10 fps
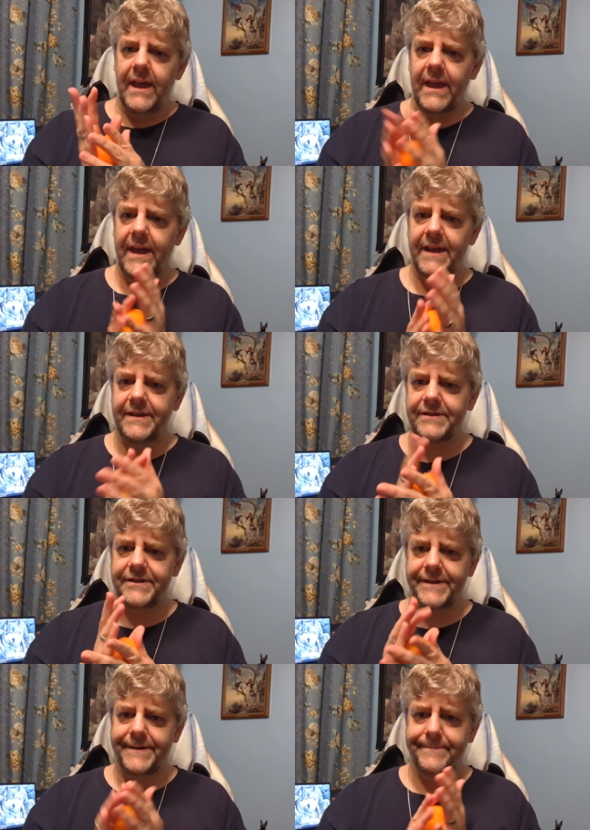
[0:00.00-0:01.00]
And
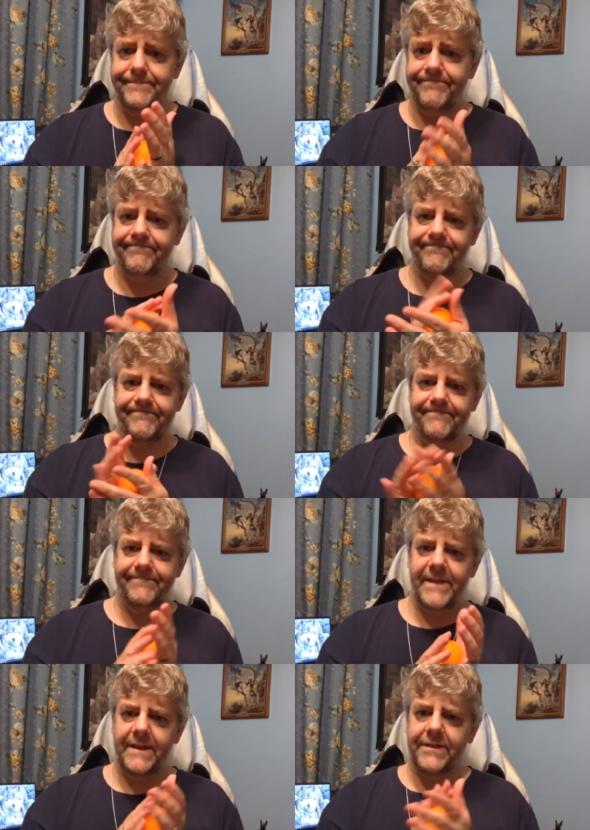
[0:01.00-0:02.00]
um,
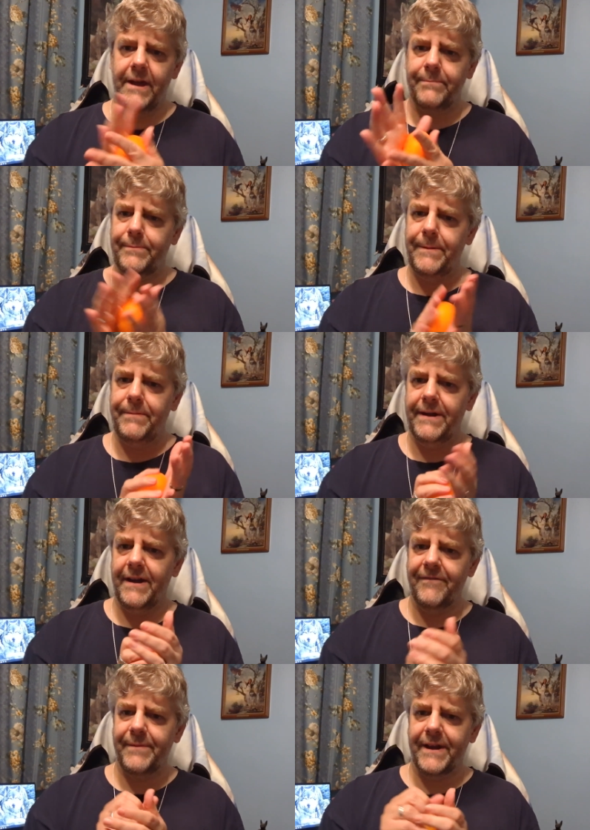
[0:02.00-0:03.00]
that's helping me pay
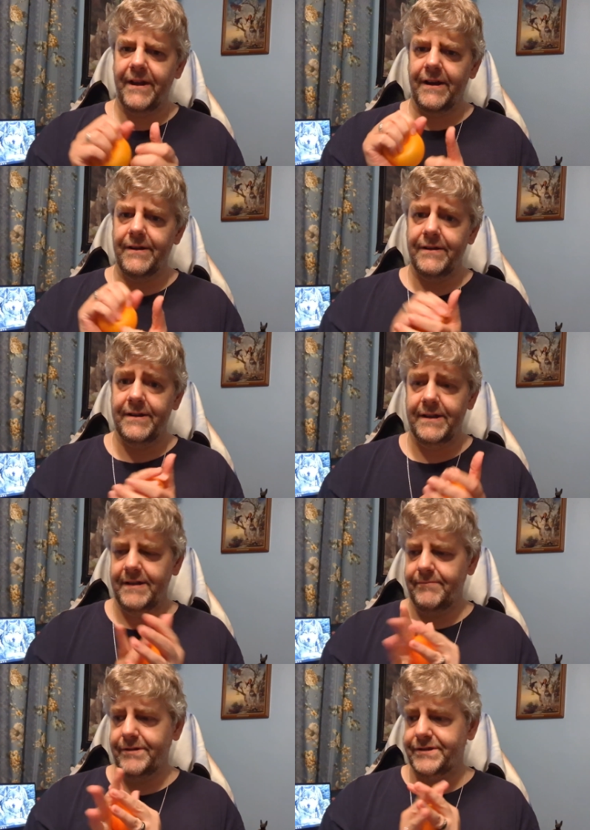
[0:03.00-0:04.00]
off my car,
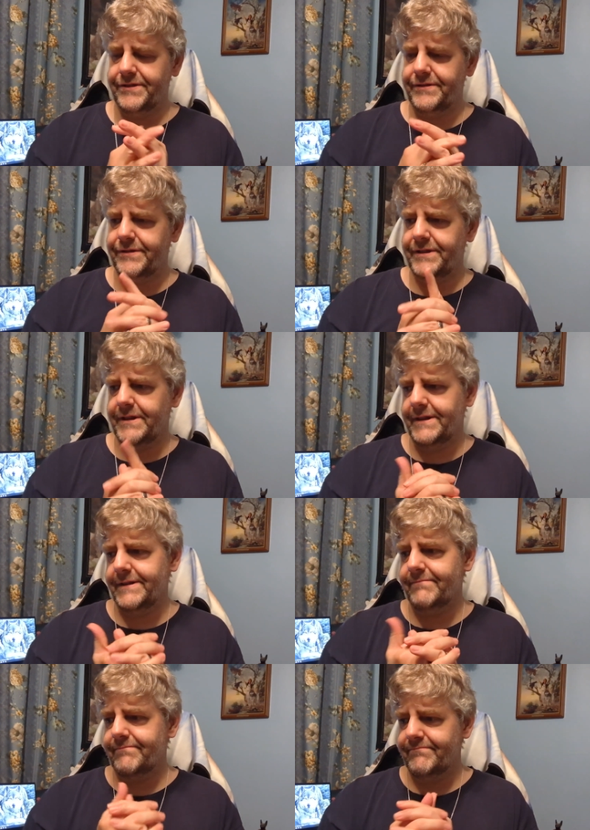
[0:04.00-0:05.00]
which is,
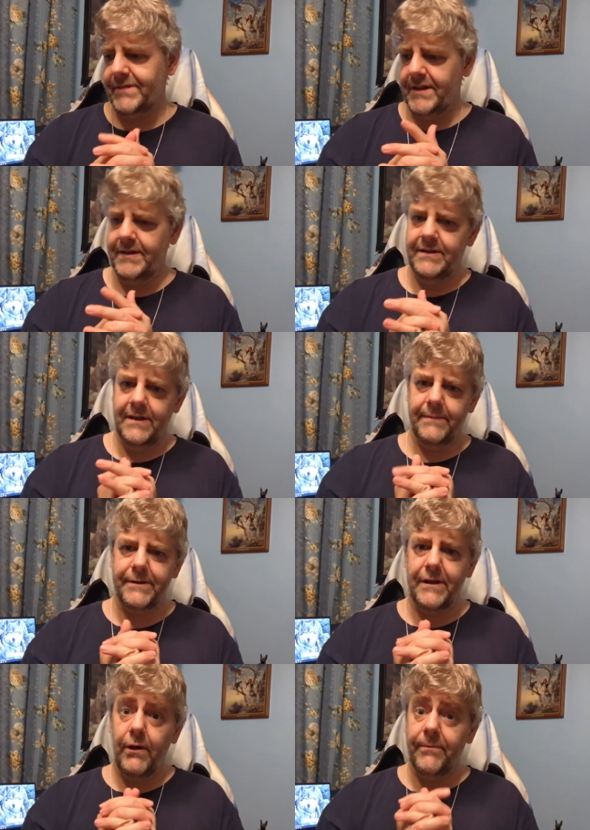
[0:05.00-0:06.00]
uh, I'm
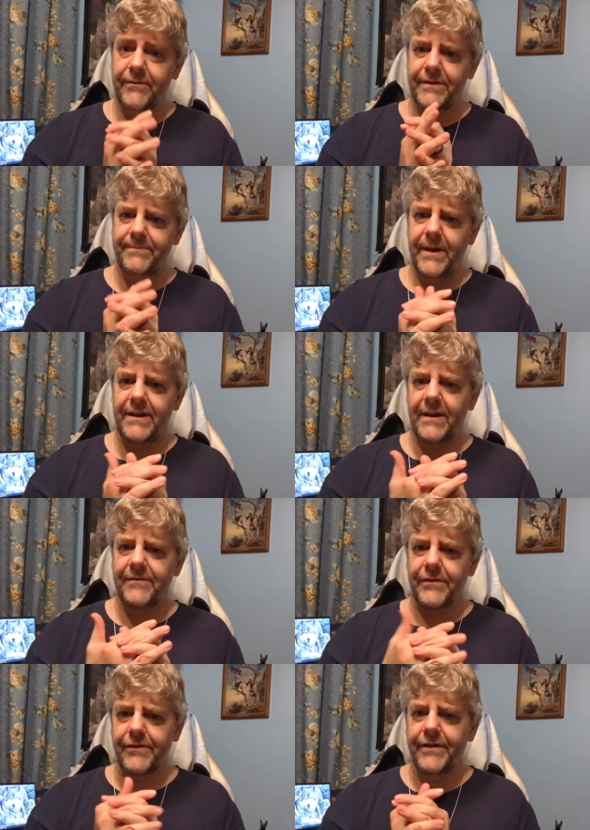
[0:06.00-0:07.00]
going to hopefully pay
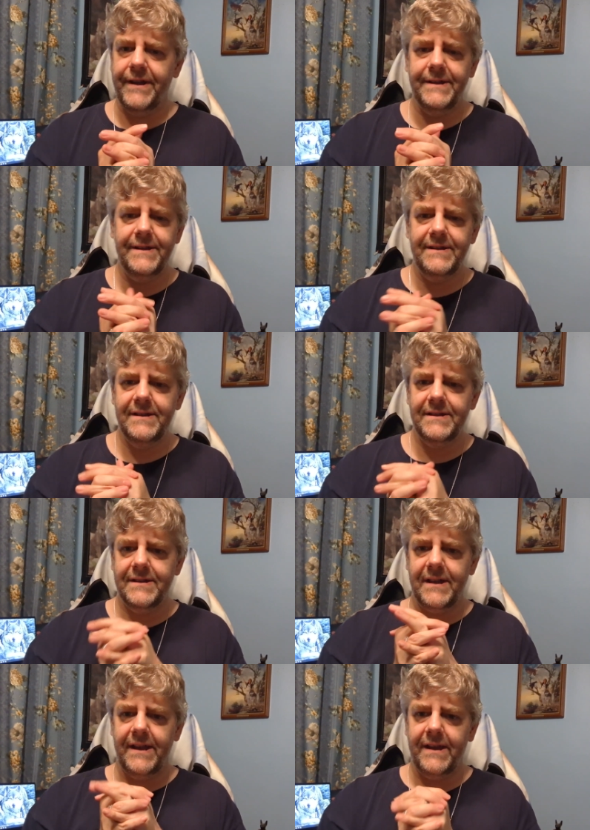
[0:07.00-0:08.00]
off early.
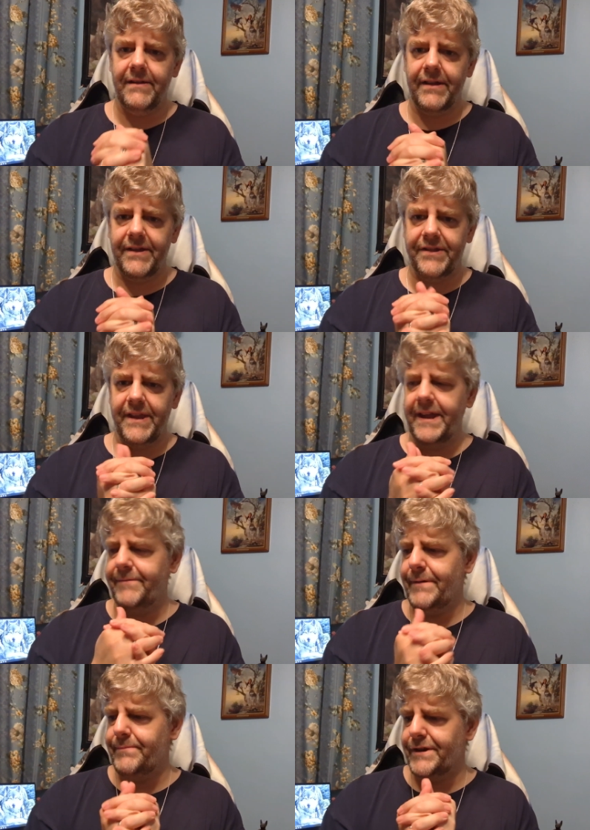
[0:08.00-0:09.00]
And uh, like I said, I
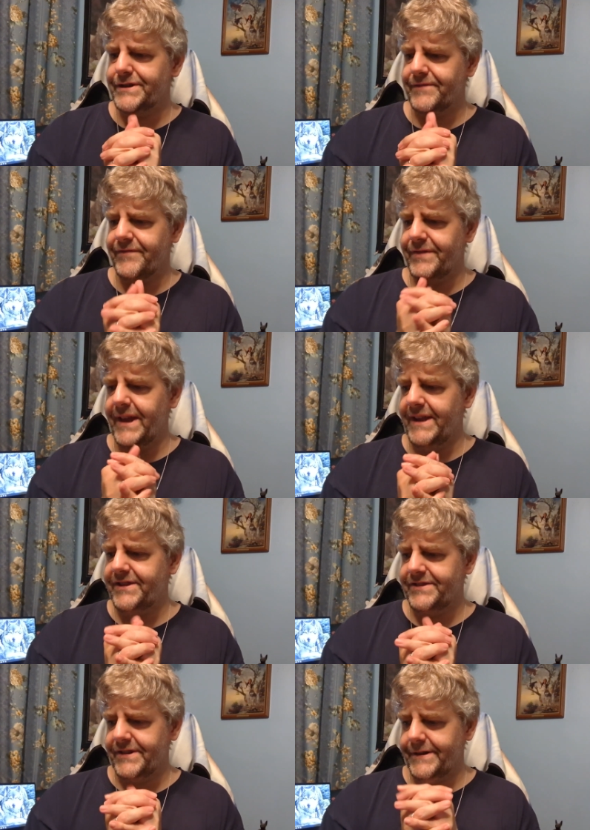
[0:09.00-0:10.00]
have my budget for
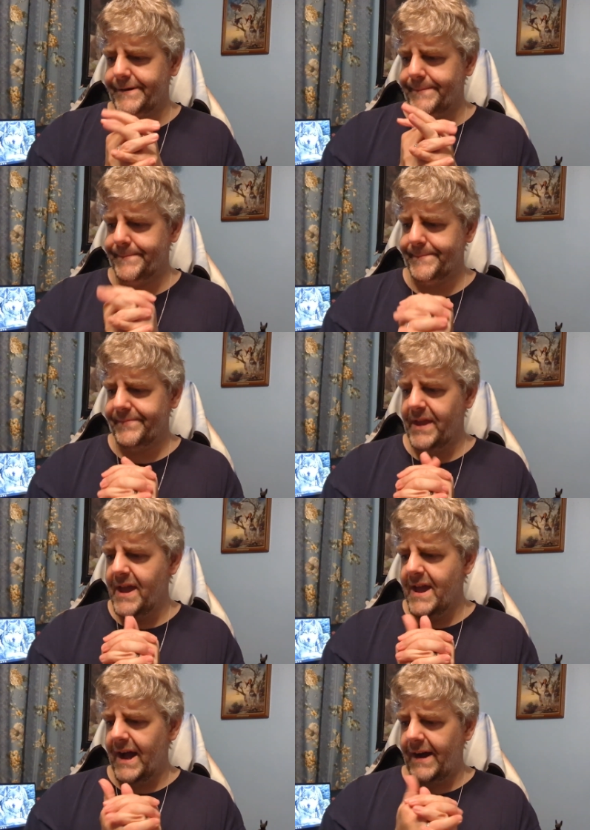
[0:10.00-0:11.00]
that. Um,
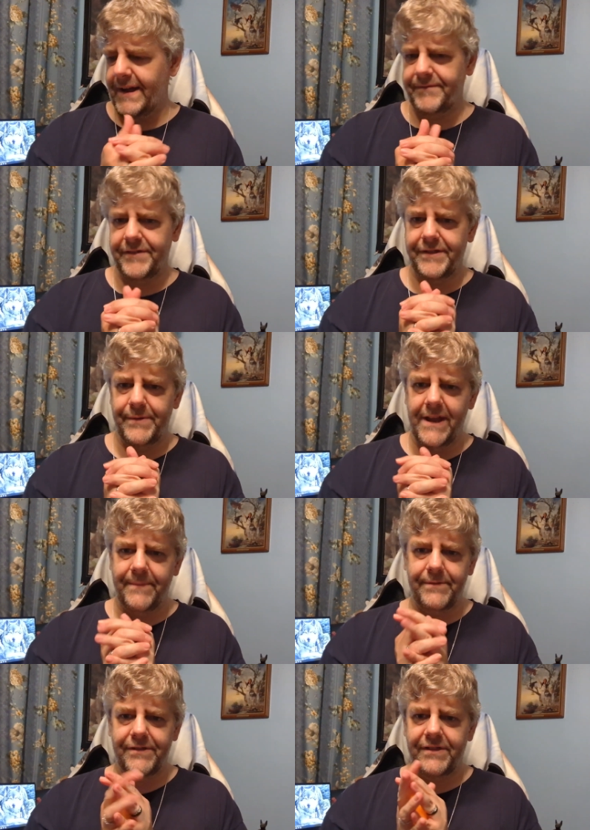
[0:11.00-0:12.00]
I'll have to see what
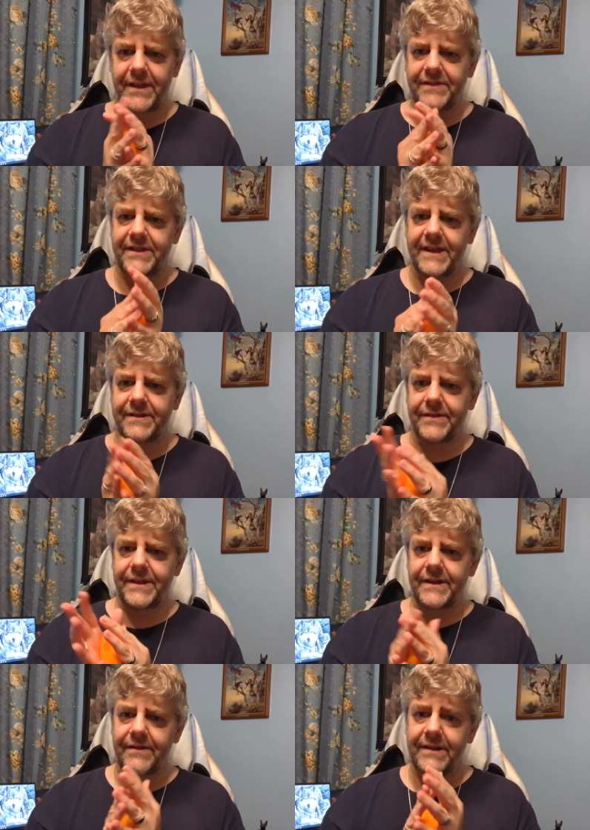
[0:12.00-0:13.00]
happens at the end of
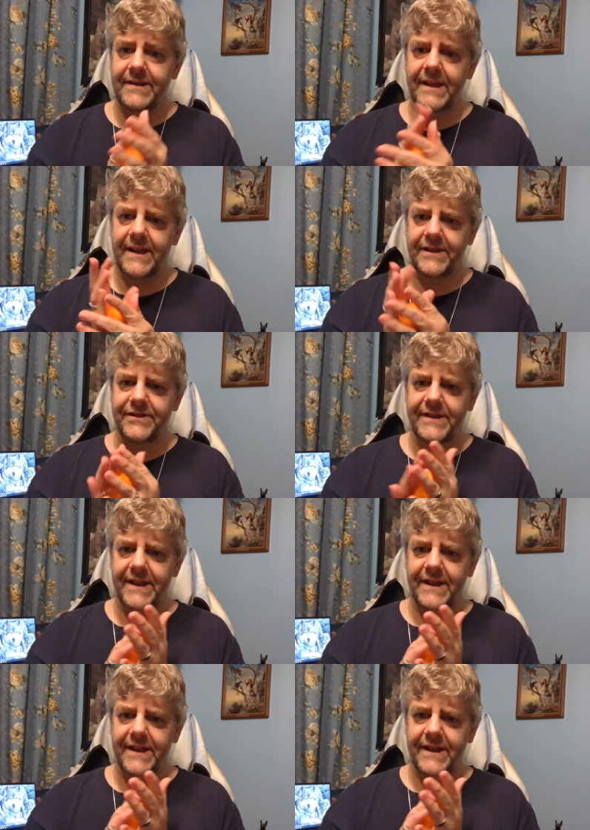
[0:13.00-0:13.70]
the year and then into